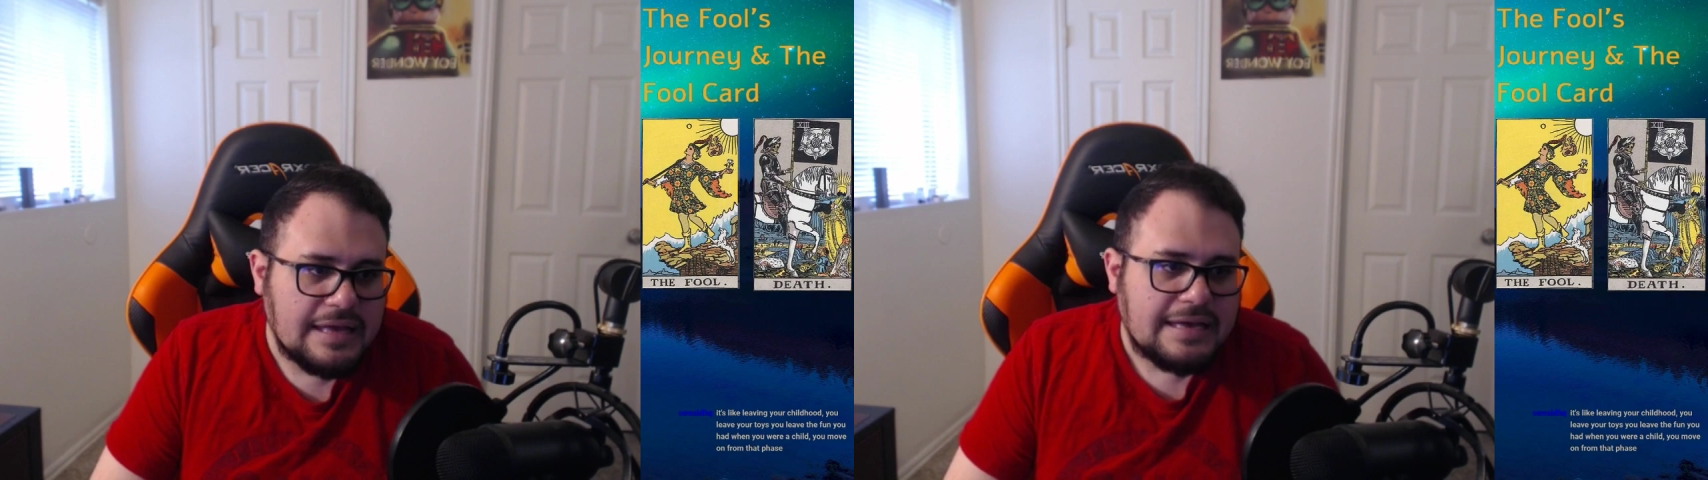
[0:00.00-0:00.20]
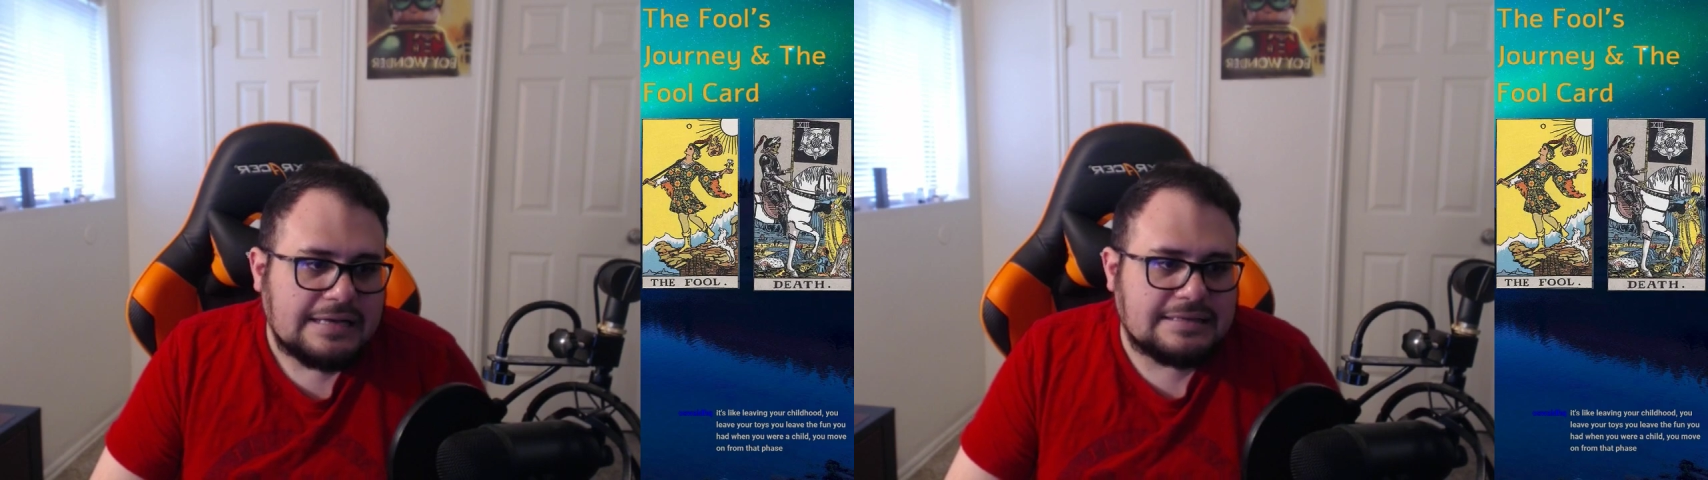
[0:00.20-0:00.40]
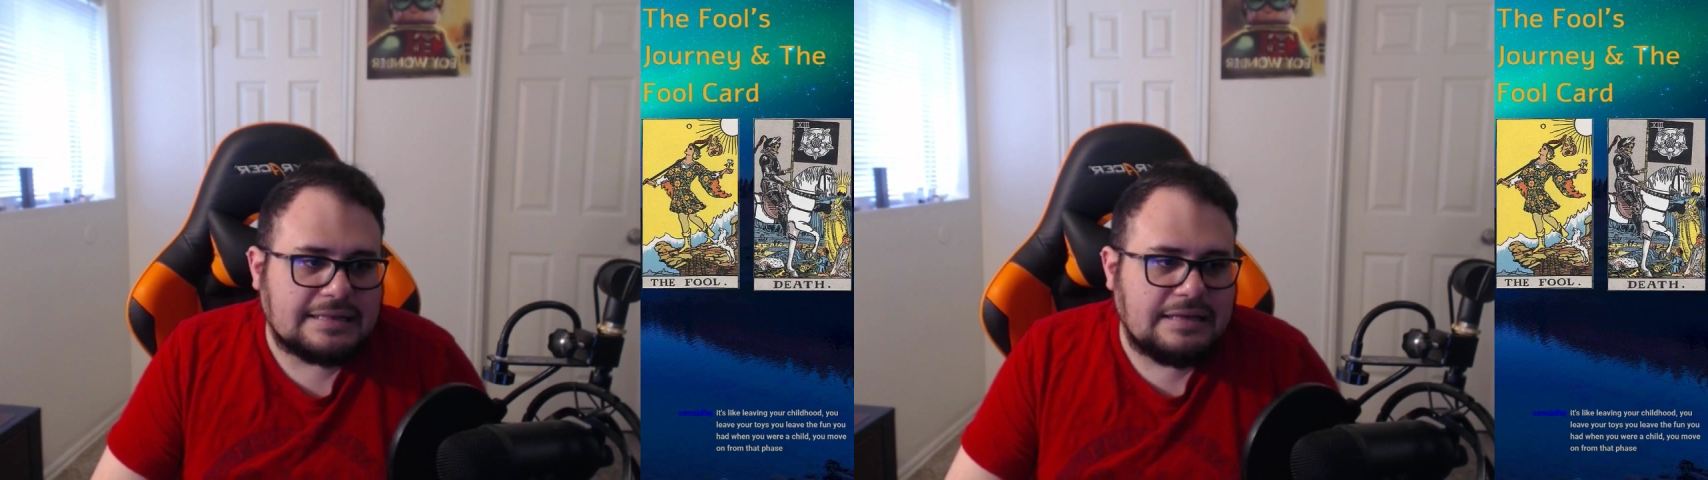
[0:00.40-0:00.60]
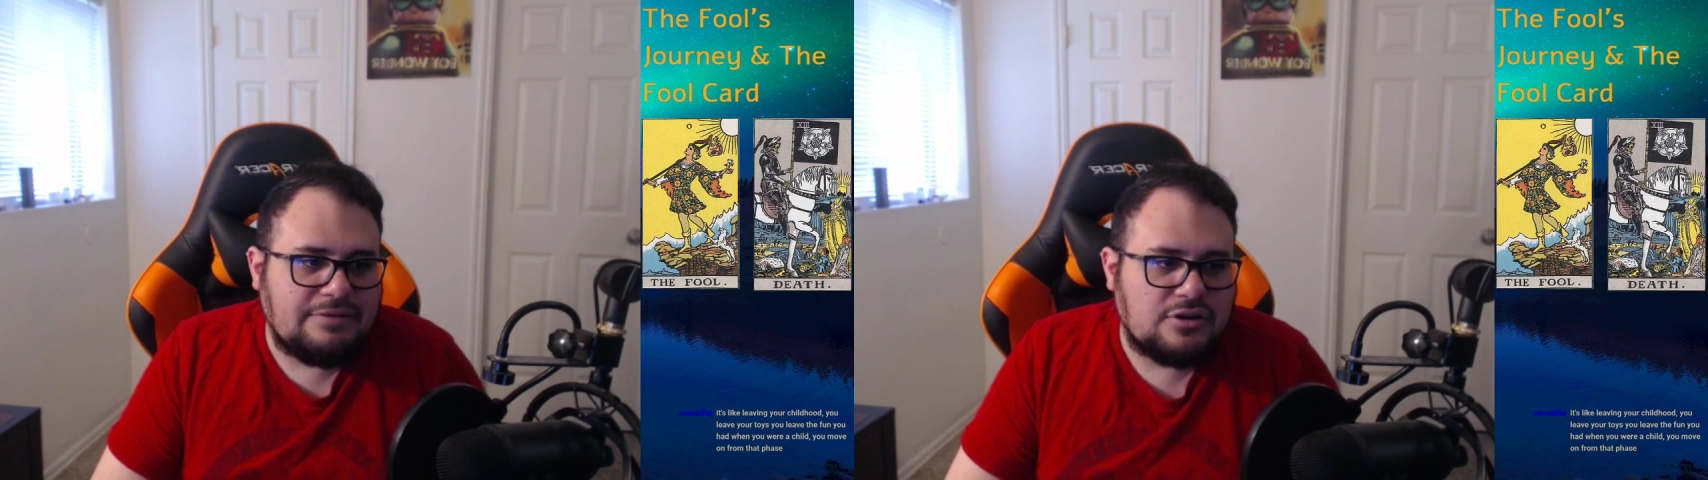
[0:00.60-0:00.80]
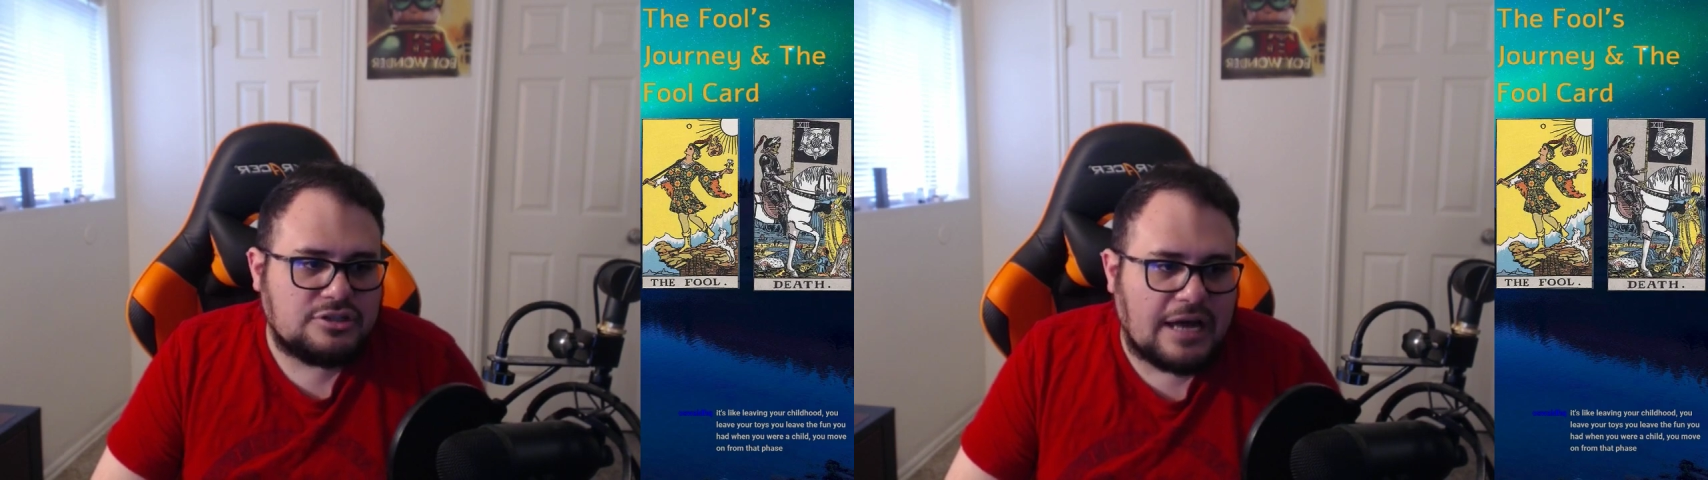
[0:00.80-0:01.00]
It's like leaving
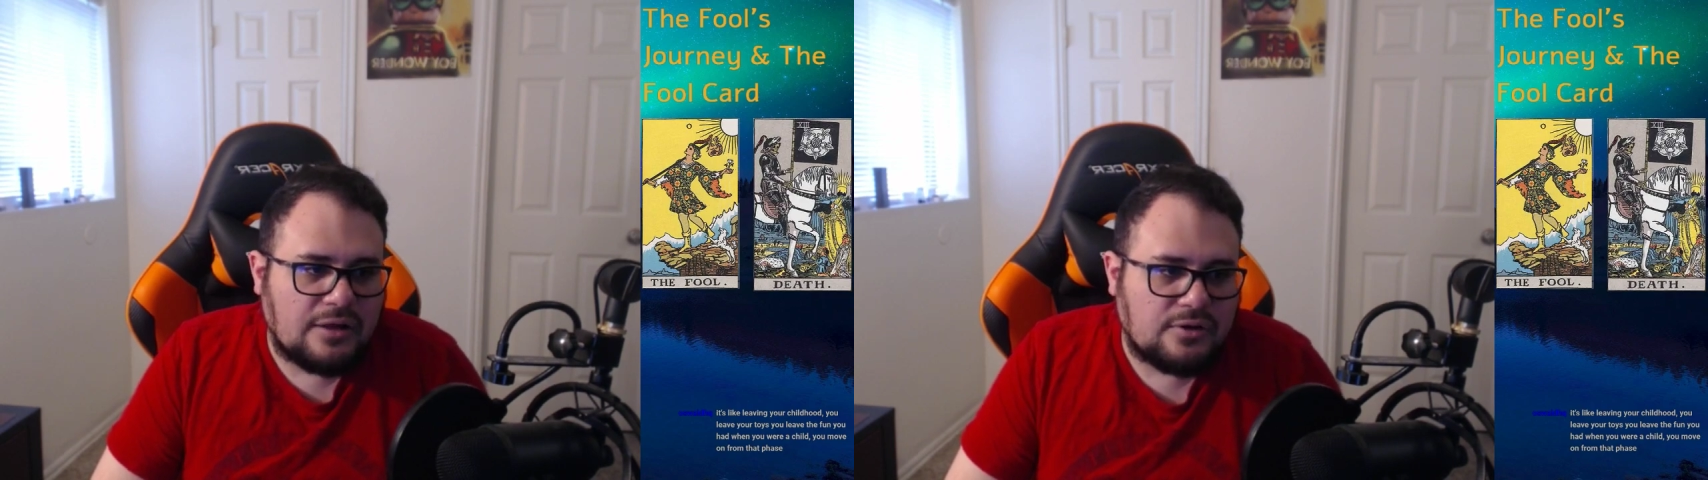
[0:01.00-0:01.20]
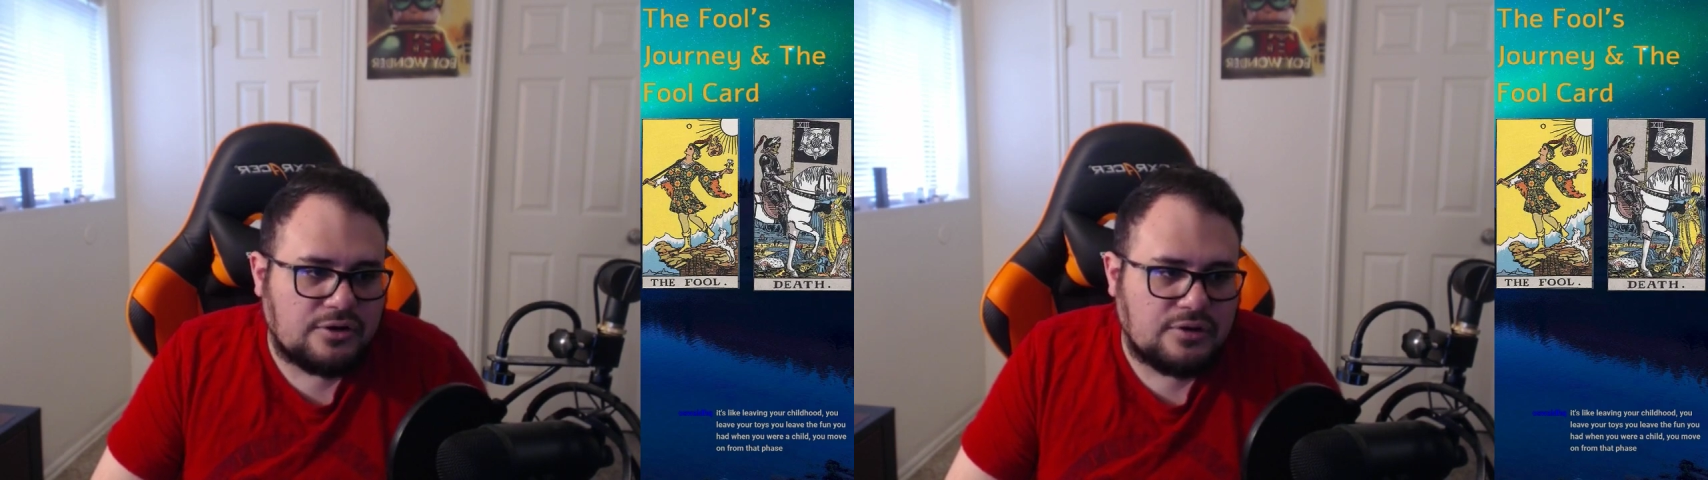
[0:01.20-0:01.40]
your childhood.